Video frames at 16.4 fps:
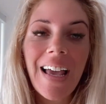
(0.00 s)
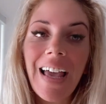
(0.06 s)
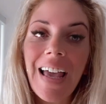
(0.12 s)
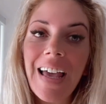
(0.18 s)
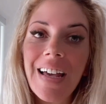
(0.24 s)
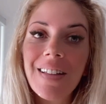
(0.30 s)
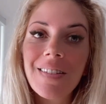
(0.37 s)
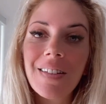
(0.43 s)

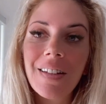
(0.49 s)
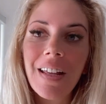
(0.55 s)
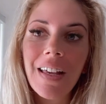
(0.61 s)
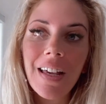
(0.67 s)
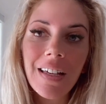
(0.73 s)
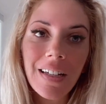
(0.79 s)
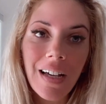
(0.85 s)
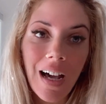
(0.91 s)
And today
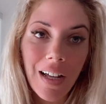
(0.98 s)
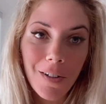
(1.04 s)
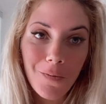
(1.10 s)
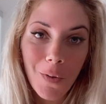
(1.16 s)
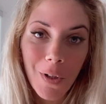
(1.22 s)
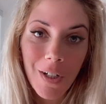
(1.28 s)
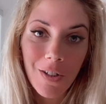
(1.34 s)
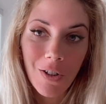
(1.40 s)
I kind
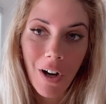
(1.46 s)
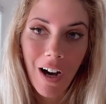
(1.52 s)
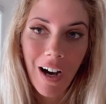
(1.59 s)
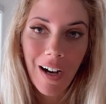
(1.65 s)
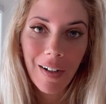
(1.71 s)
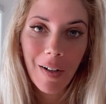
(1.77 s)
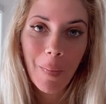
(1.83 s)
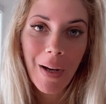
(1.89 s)
of want to
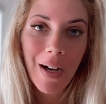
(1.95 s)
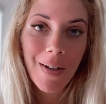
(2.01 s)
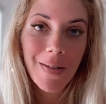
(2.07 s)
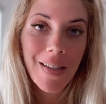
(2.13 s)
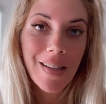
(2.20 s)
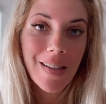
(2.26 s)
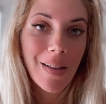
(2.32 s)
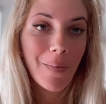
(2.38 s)
talk
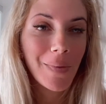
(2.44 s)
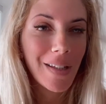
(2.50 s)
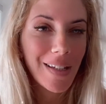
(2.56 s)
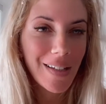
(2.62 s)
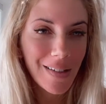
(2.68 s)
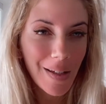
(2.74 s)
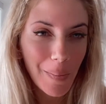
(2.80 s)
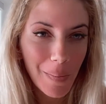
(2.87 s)
about
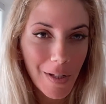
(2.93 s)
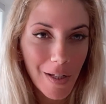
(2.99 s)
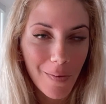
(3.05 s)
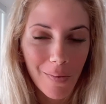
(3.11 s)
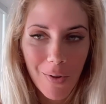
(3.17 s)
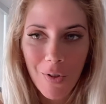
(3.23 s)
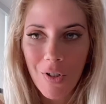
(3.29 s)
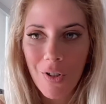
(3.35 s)
something that
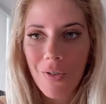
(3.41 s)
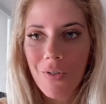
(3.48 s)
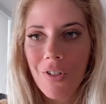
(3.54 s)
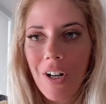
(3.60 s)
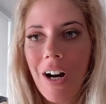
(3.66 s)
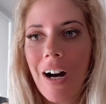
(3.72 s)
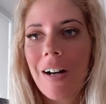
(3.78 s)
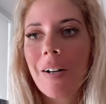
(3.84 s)
people don't
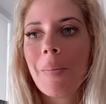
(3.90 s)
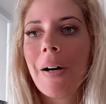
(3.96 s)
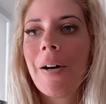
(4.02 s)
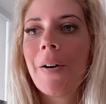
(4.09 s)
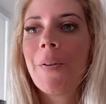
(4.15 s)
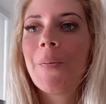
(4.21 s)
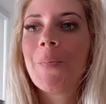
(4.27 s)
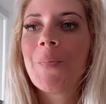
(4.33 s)
talk
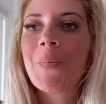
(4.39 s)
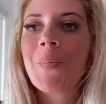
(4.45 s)
about.